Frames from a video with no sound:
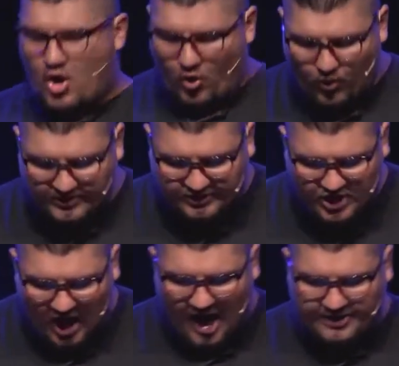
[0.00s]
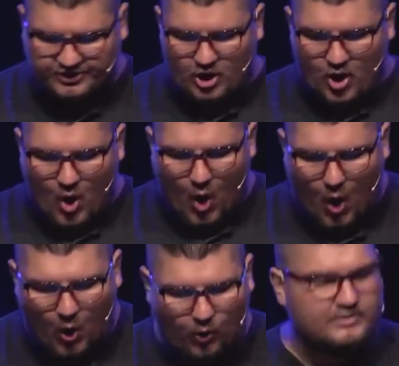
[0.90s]
was not
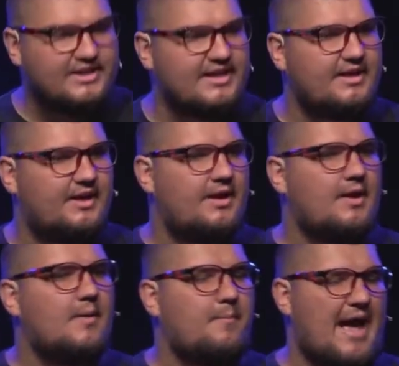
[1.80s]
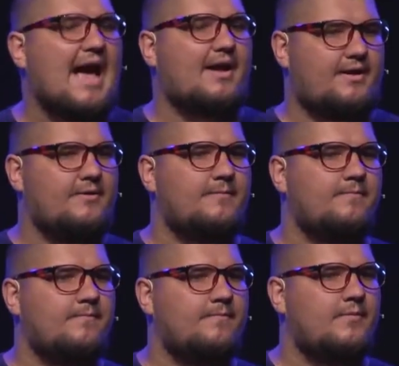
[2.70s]
holding back.
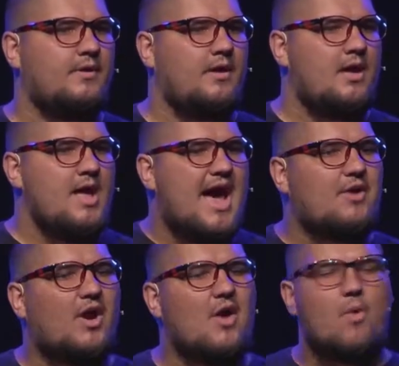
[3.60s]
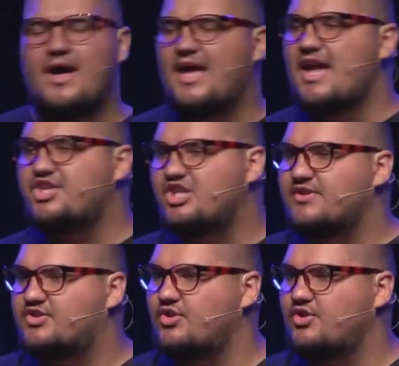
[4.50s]
And what I want each of us to